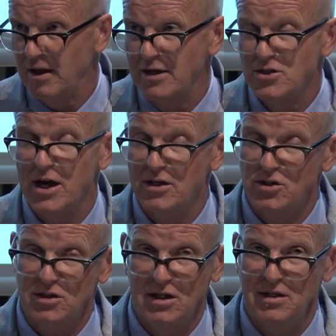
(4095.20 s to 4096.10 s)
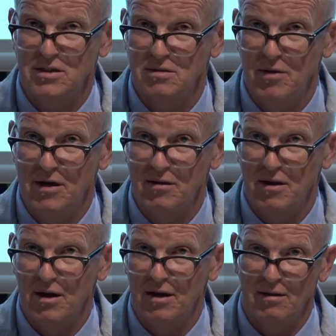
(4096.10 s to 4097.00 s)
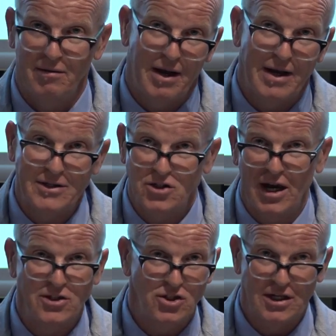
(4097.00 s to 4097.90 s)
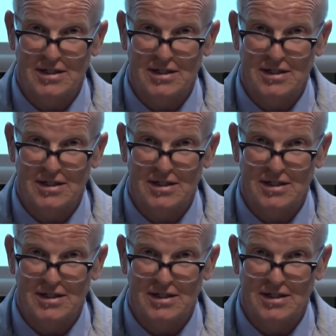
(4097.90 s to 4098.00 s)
education needs to be a, an education